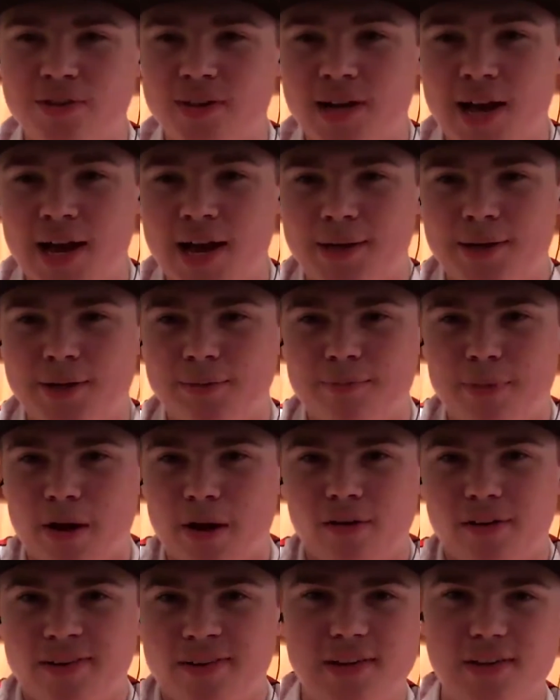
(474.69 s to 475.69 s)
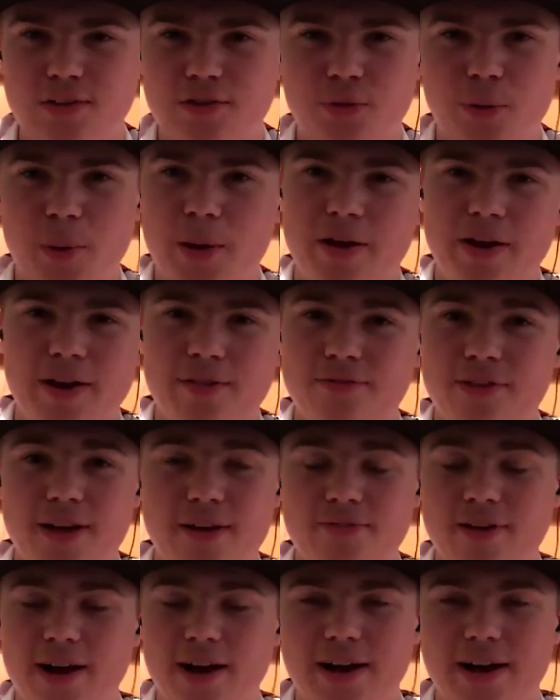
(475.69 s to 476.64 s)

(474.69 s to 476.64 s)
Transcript: and I could barely see the screen if I